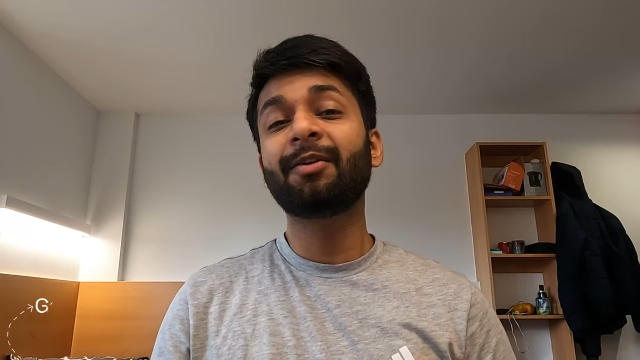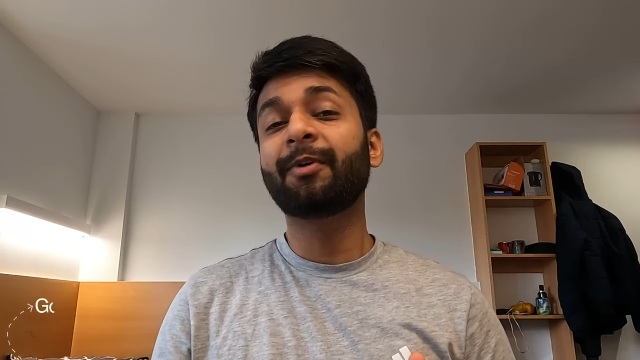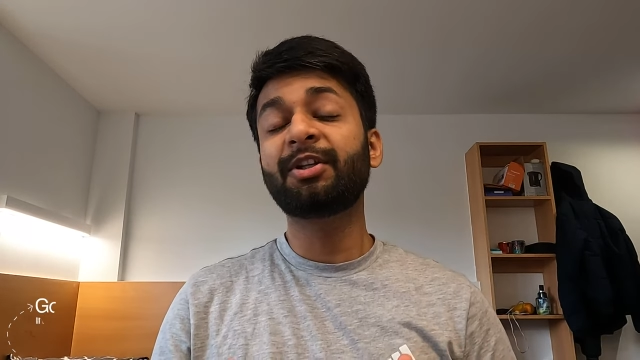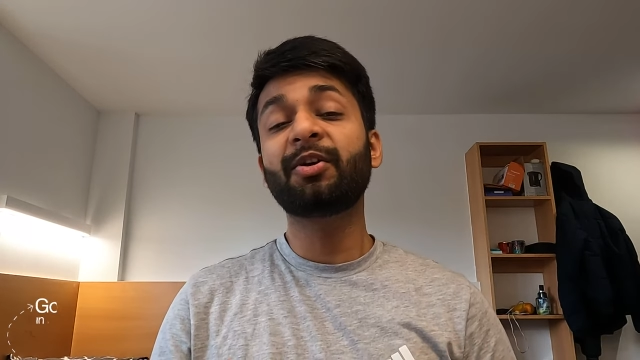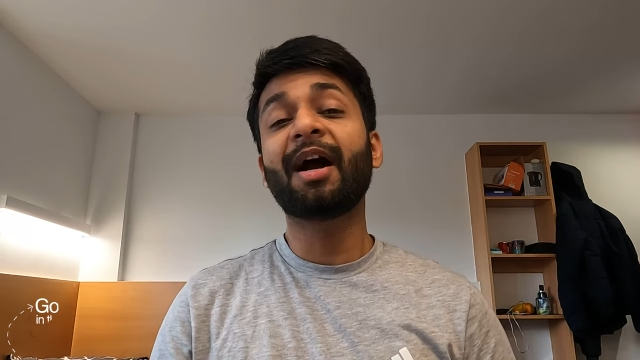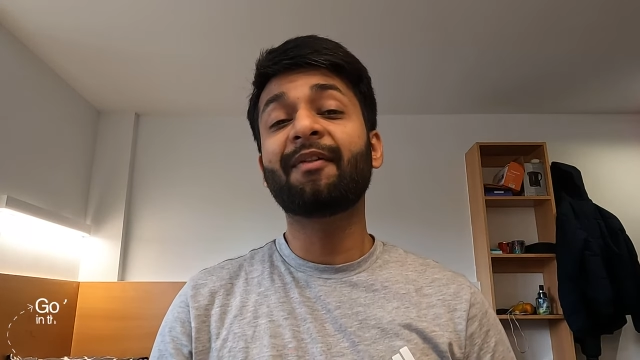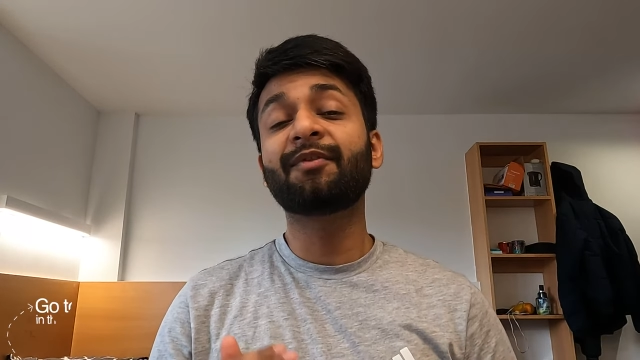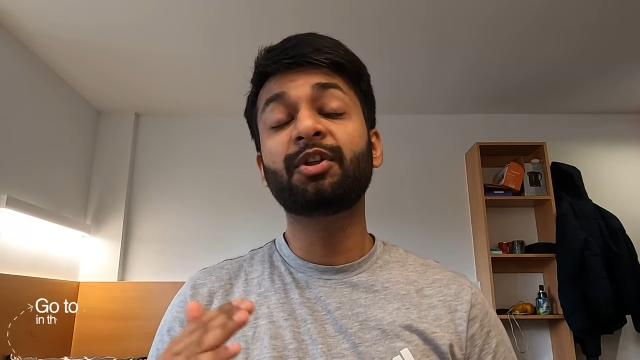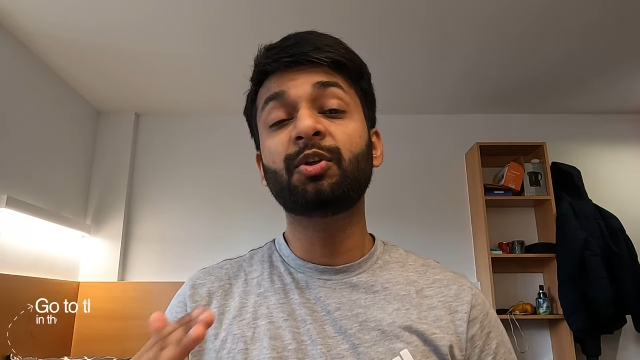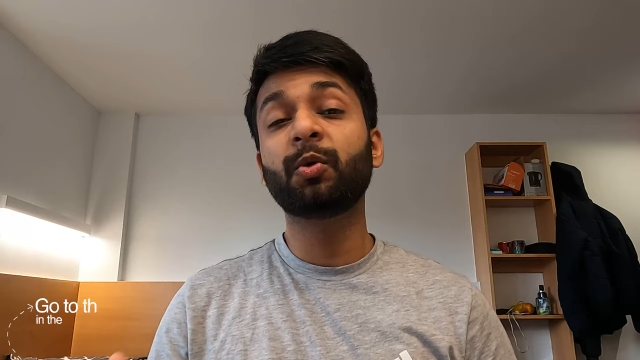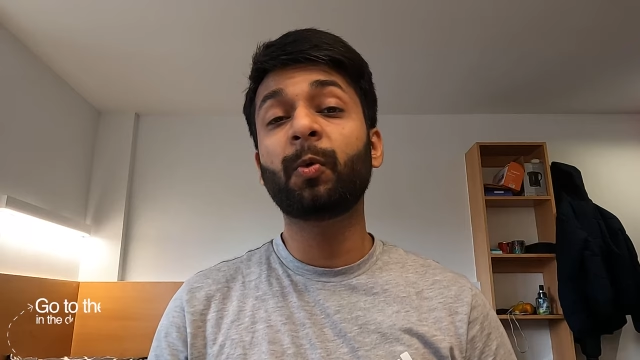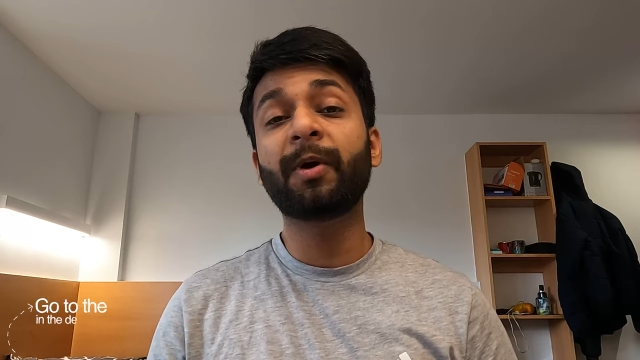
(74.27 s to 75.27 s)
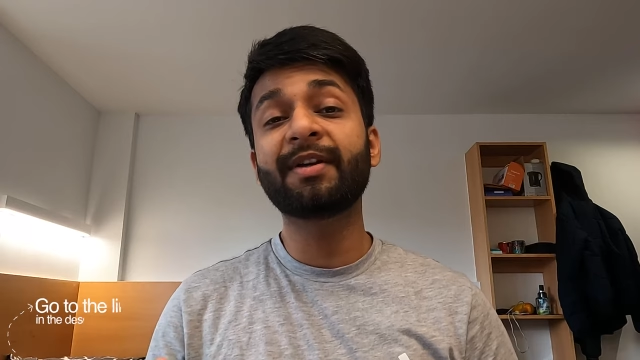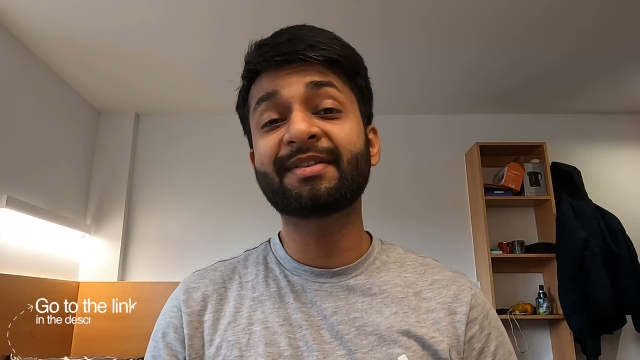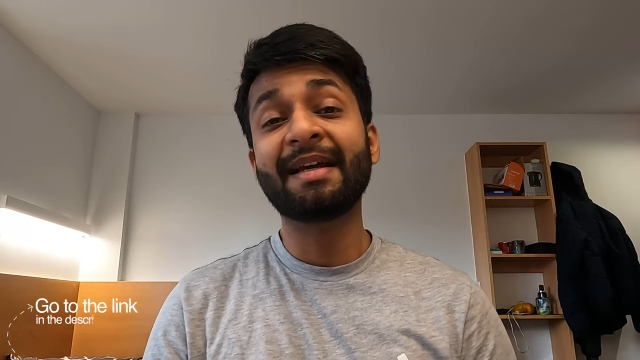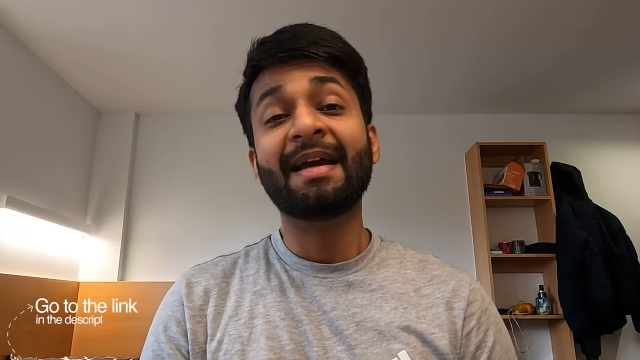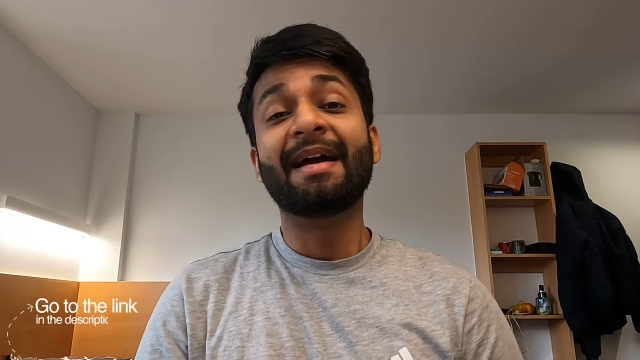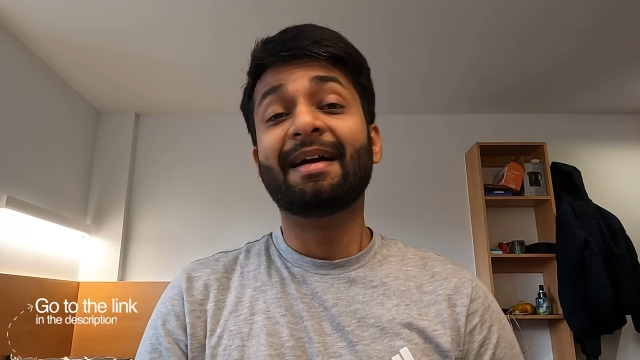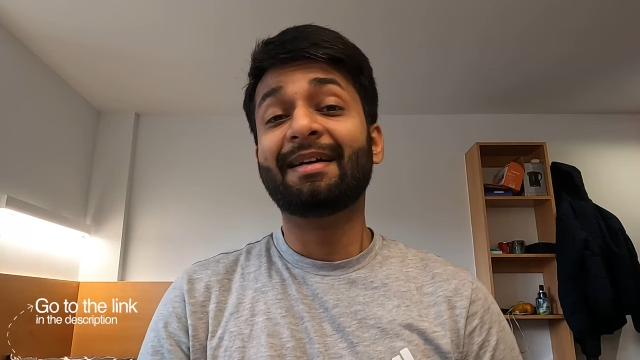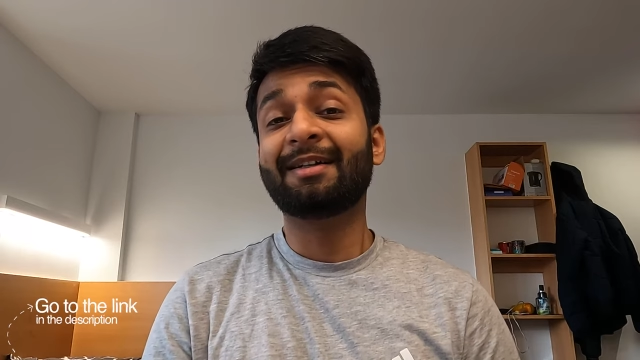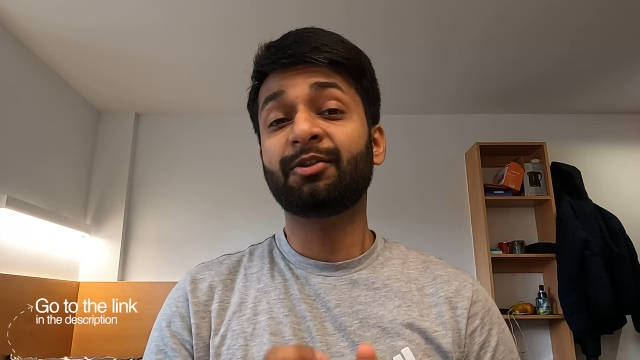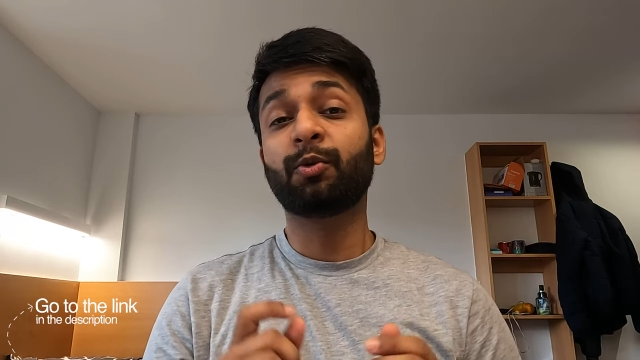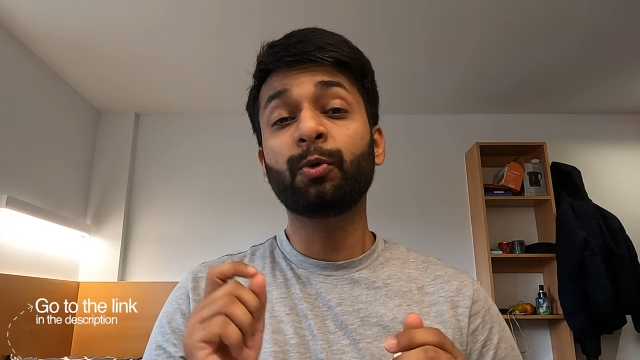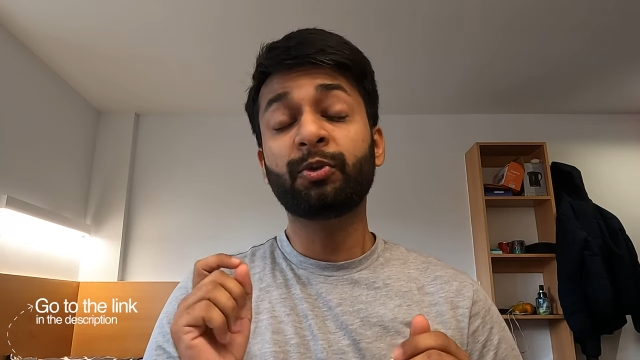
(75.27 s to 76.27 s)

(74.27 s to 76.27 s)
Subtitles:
what you have to do is go